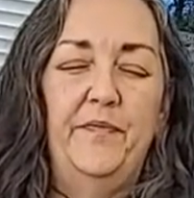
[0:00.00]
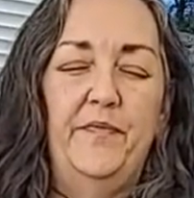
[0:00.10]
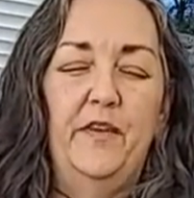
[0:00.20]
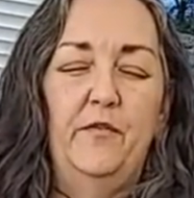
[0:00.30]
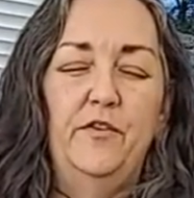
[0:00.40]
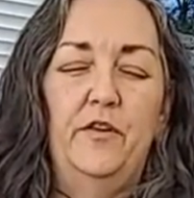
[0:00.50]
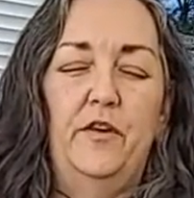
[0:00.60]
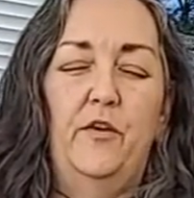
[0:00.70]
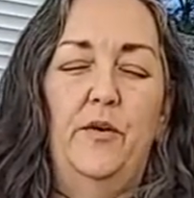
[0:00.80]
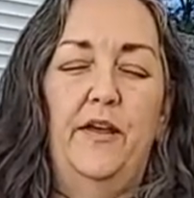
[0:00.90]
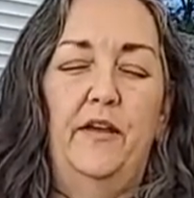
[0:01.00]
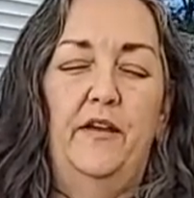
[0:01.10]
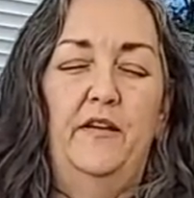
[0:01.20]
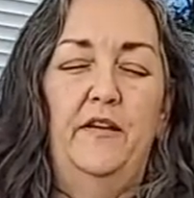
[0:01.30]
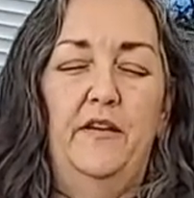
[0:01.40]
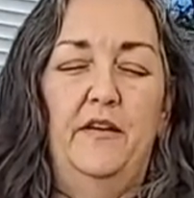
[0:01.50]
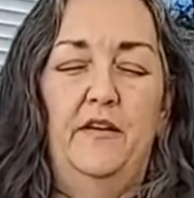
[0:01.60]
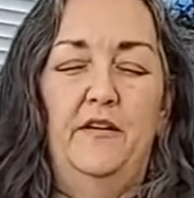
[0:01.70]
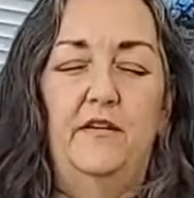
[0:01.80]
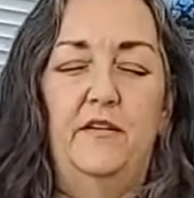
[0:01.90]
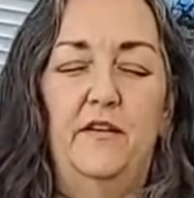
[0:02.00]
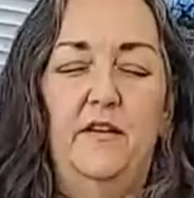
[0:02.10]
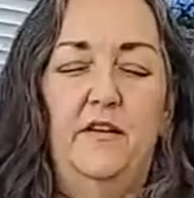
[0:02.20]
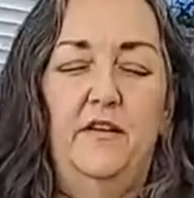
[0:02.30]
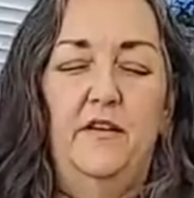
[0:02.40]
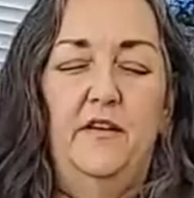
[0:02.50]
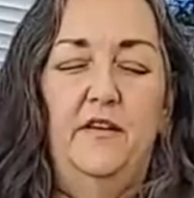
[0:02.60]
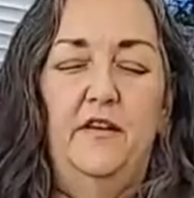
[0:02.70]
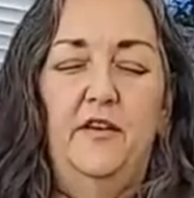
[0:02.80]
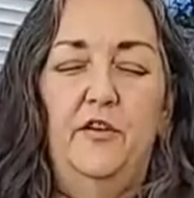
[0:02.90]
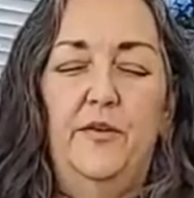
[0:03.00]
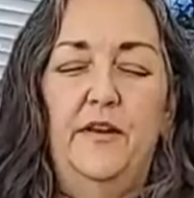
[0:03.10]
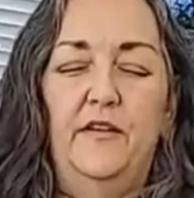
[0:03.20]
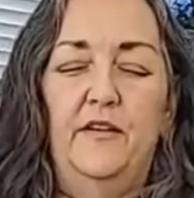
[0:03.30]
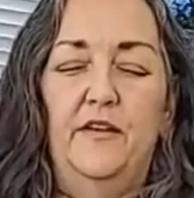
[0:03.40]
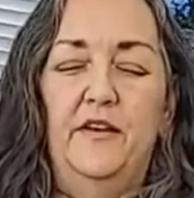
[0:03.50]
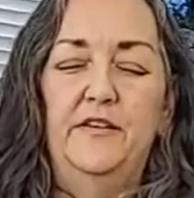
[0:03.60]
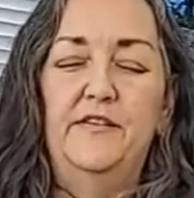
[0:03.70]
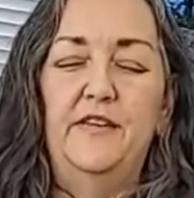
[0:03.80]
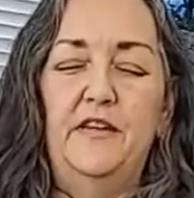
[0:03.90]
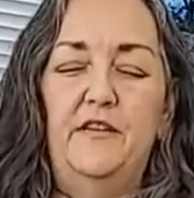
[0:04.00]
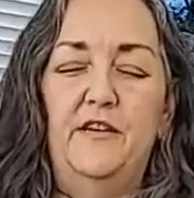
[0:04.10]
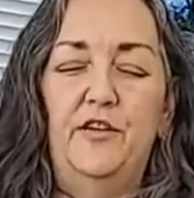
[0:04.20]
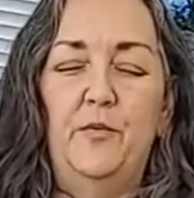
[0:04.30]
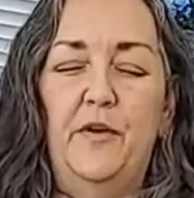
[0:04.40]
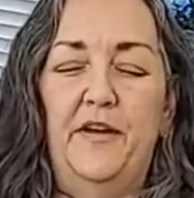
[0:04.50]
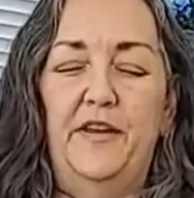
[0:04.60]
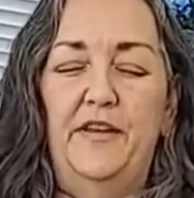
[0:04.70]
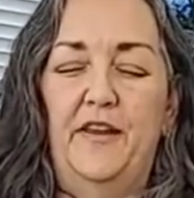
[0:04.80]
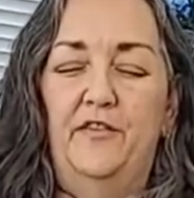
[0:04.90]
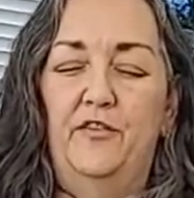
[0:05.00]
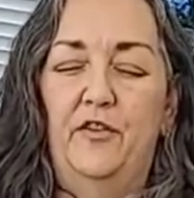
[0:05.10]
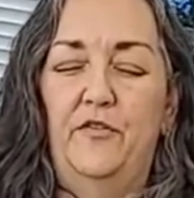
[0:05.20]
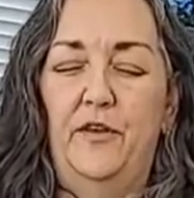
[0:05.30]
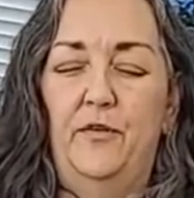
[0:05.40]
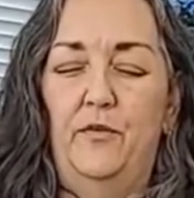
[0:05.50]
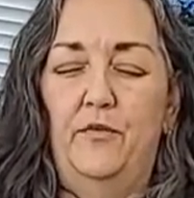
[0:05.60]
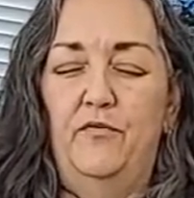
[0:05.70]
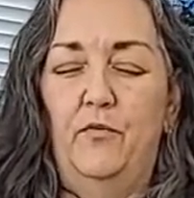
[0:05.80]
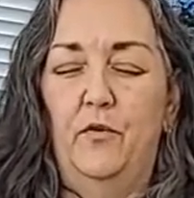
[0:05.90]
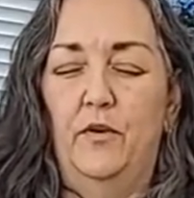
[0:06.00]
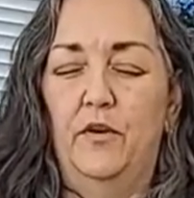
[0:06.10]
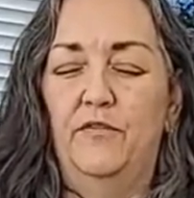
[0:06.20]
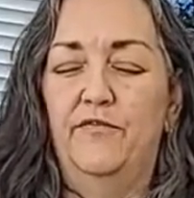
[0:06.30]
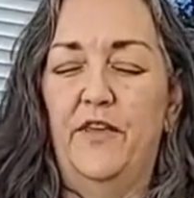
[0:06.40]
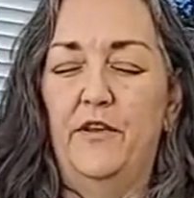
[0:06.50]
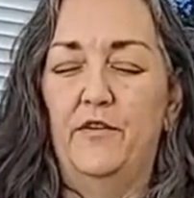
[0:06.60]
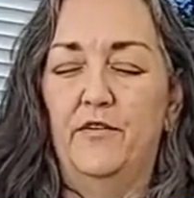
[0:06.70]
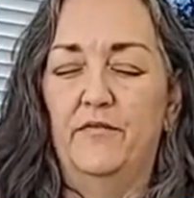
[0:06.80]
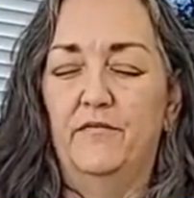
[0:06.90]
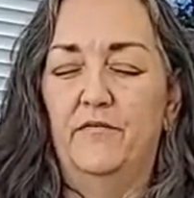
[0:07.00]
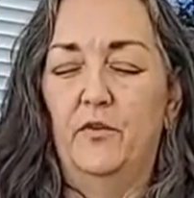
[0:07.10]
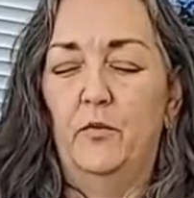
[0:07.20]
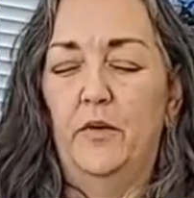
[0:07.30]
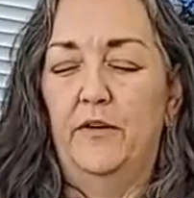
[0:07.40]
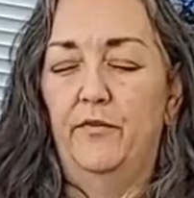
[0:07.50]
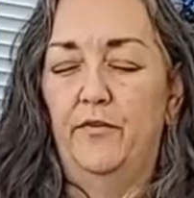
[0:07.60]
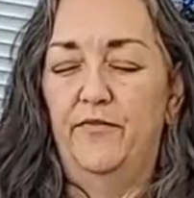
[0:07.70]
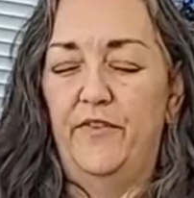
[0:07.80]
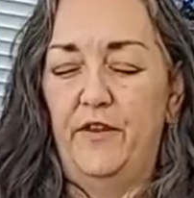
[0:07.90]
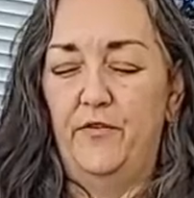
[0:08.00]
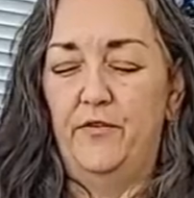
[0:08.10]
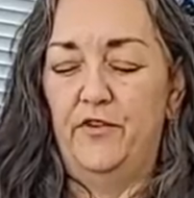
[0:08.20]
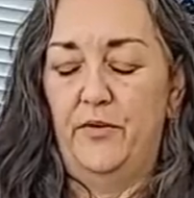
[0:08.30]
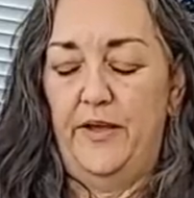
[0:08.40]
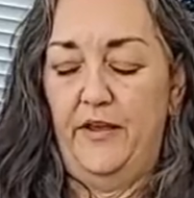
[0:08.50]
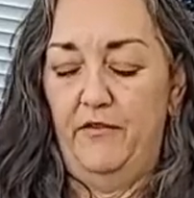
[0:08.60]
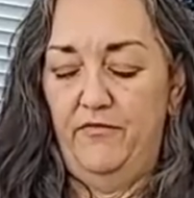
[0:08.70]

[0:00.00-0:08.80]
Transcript: I want you to go ahead and create a seat in your mind next to you for fear, for whatever fears you have.